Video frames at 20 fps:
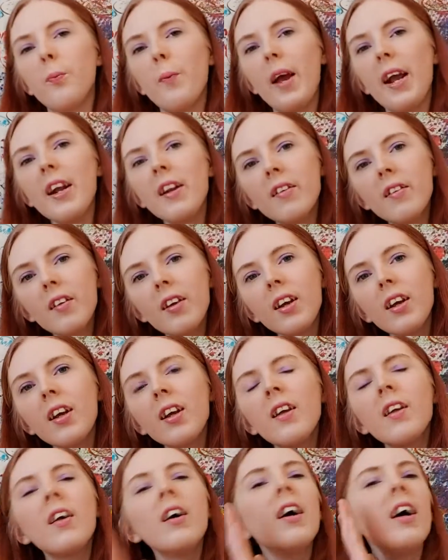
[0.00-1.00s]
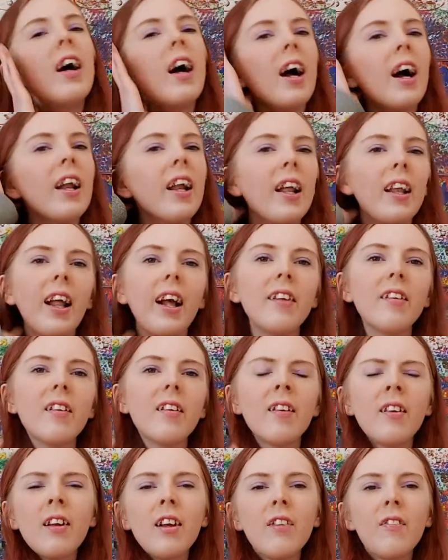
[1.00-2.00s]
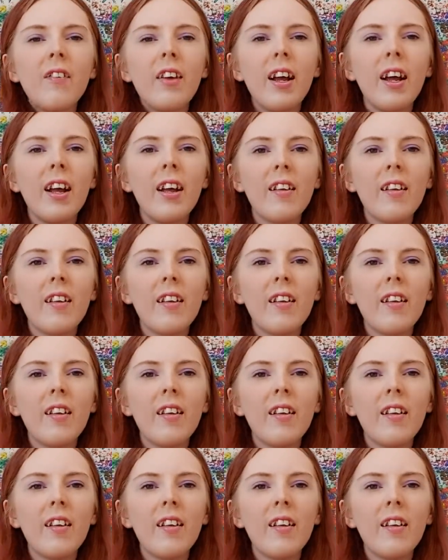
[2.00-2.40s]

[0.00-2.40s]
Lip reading: painting, and I like to think of it